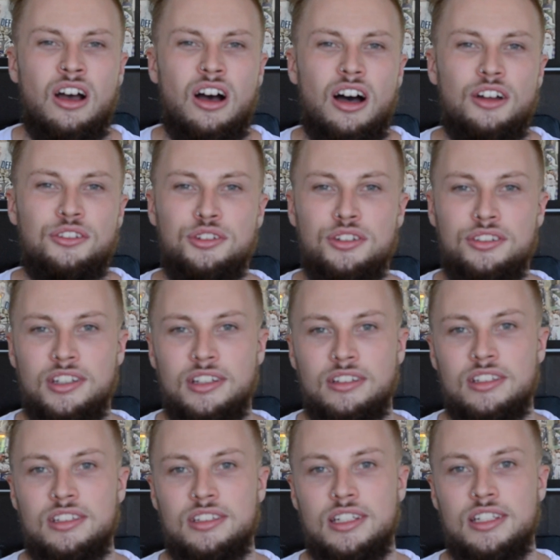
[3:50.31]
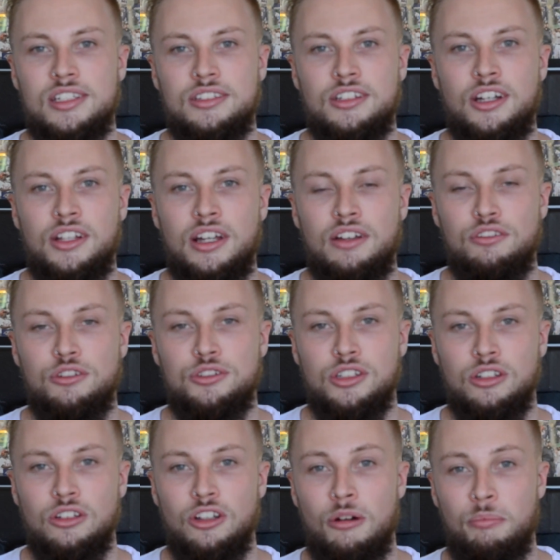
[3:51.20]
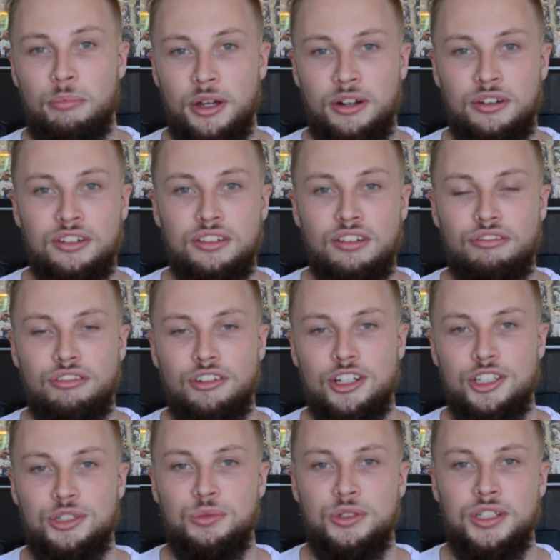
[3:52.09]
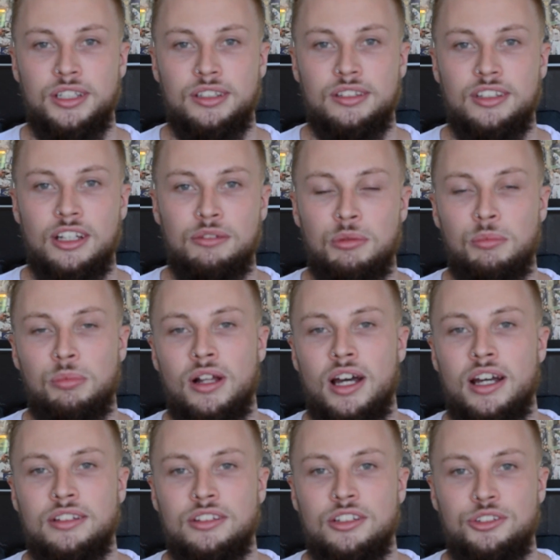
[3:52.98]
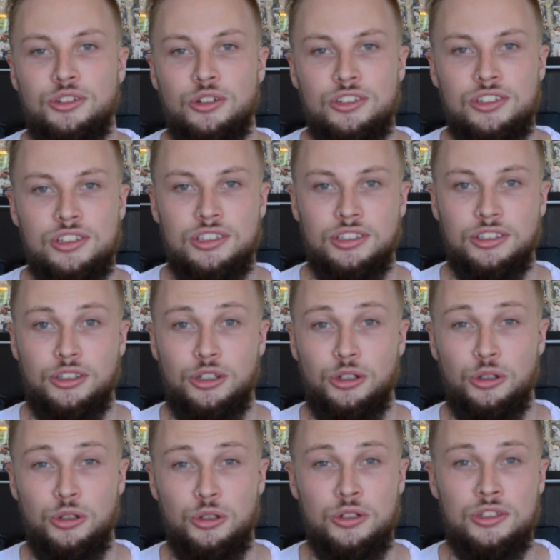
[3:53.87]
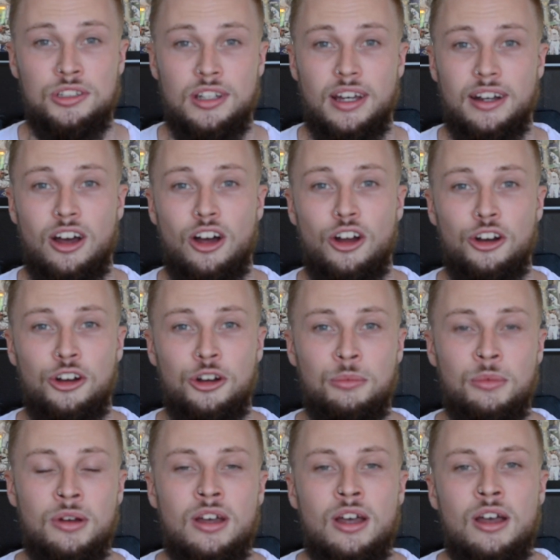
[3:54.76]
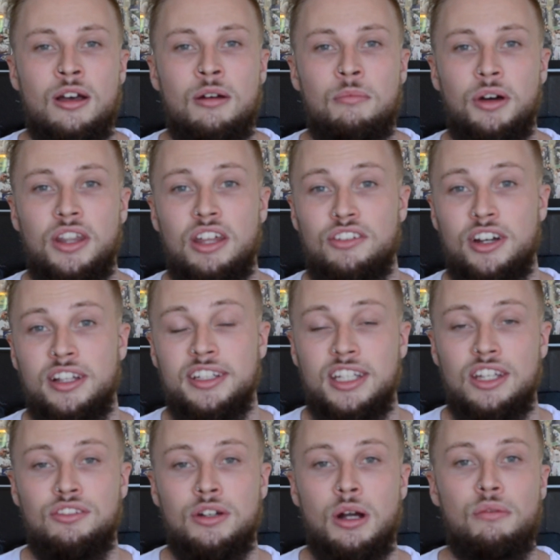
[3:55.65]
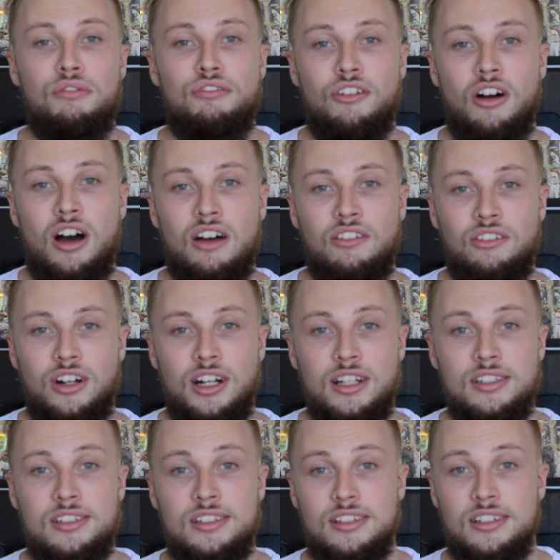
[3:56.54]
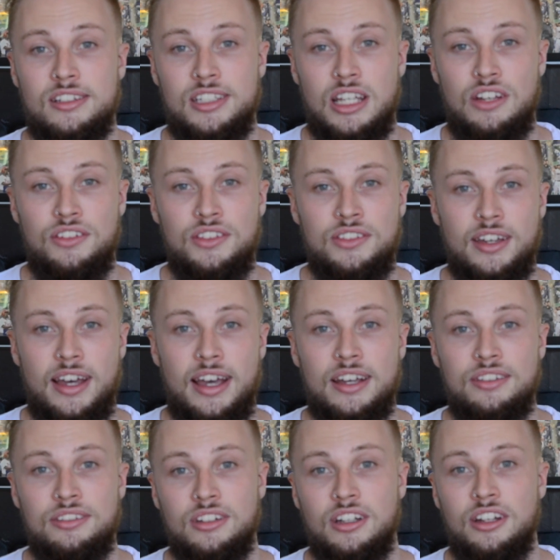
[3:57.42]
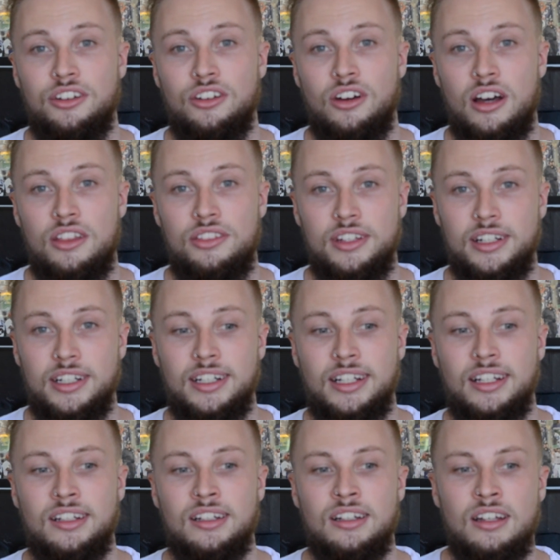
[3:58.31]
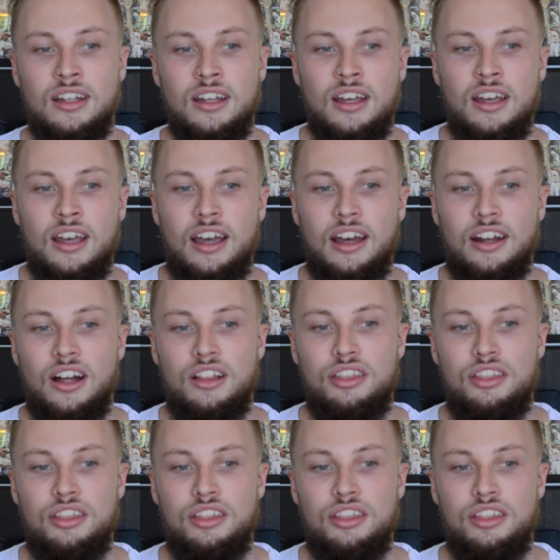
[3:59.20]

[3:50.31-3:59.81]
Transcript: I do think this season though they've looked a lot better in the first week. They've been playing the Dodgers at Coors at home, but they've only given up 5 runs in the 7th, 8th and 9th inning, and I